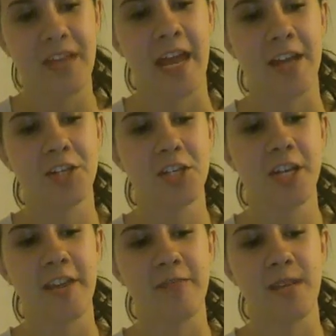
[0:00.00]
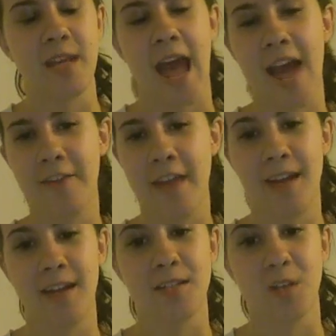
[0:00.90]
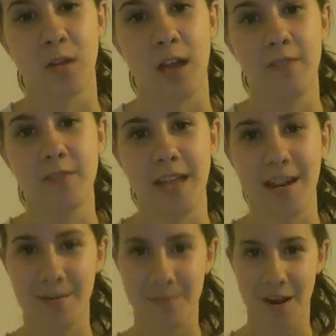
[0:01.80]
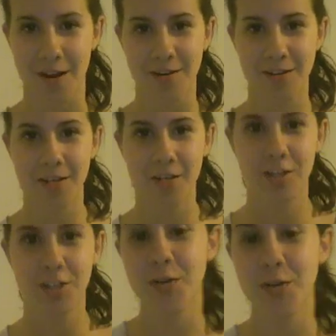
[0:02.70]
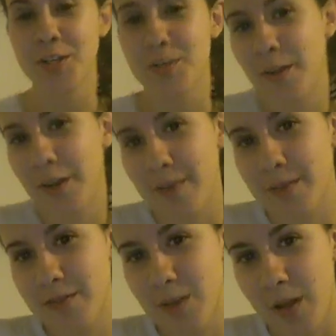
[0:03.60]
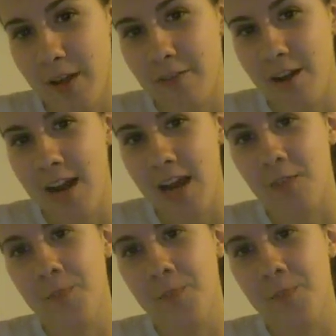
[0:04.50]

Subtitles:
and she gave me Ativan and Zoloft, and I'm on 200 milligrams of Zoloft right now.